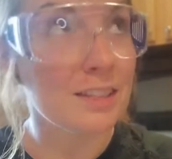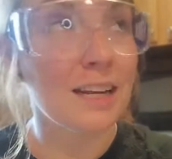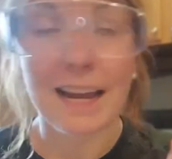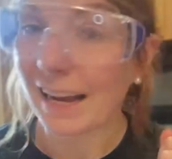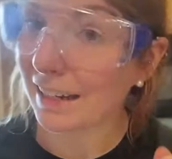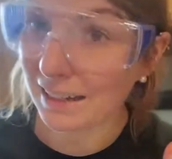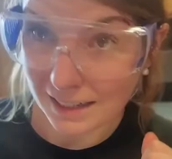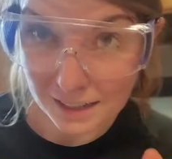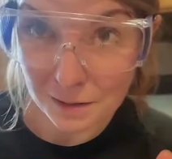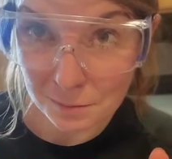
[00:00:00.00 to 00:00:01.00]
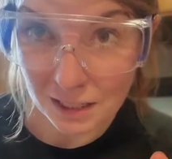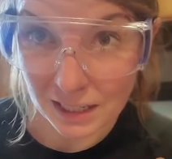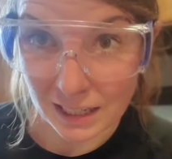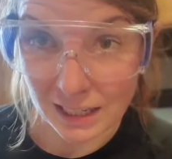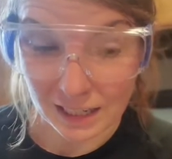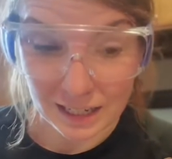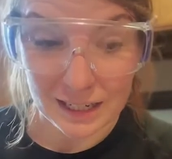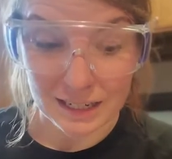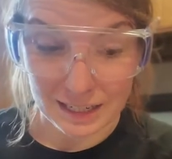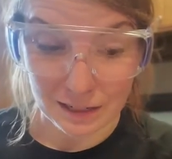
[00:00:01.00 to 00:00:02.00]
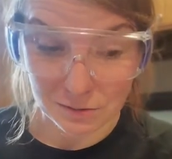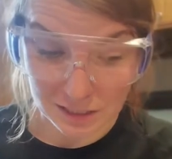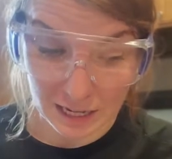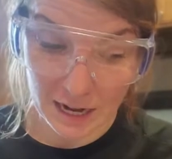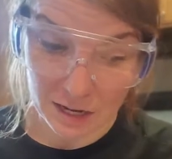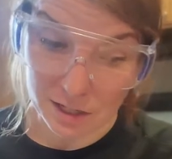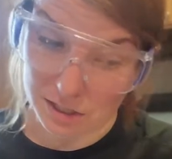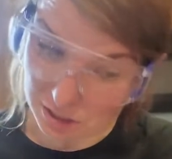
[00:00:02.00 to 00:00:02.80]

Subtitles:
had to hear me downstairs,